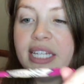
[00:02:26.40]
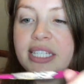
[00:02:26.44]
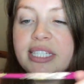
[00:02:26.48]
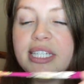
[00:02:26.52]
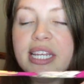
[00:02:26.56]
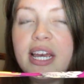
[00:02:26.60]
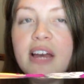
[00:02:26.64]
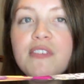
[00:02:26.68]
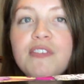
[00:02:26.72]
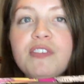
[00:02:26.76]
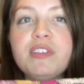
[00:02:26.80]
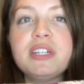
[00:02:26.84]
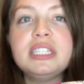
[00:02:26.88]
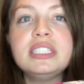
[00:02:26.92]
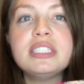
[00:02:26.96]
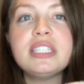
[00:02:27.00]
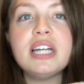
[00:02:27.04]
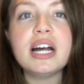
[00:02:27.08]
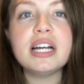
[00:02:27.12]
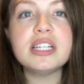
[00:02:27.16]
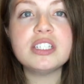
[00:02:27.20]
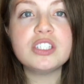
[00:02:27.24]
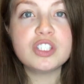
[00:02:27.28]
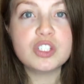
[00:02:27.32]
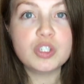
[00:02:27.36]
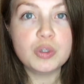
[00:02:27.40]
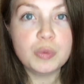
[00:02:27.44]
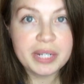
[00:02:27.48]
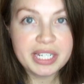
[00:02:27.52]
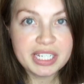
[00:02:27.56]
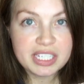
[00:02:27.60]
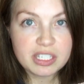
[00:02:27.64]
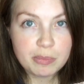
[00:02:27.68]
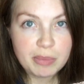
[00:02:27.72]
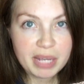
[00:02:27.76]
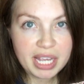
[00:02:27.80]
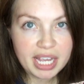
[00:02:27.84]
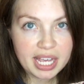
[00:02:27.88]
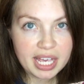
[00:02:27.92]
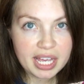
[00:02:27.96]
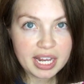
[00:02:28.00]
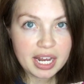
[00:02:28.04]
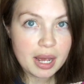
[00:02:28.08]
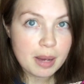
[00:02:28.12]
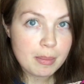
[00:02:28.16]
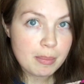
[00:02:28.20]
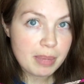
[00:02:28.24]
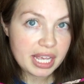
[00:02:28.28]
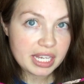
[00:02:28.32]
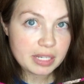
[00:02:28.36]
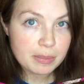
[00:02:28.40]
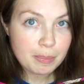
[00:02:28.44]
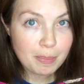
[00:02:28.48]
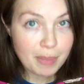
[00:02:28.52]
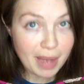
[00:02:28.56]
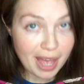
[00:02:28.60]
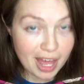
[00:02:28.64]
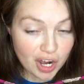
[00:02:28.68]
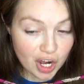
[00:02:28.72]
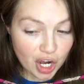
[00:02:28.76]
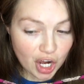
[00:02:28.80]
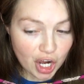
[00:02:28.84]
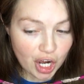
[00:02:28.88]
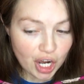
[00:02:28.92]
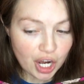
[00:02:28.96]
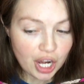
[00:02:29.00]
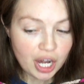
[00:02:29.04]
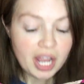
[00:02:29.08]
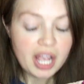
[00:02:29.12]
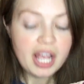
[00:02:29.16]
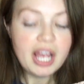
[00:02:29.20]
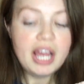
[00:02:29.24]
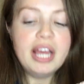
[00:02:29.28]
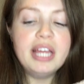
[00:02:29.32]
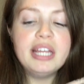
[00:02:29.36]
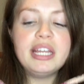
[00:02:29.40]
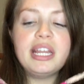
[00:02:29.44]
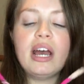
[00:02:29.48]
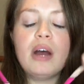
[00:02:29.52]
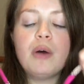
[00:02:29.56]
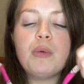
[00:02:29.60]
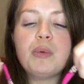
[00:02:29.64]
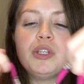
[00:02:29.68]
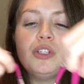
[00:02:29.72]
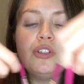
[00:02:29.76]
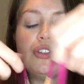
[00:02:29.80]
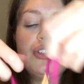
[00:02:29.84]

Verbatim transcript: definitely does squeeze me in a bit better. Now, when you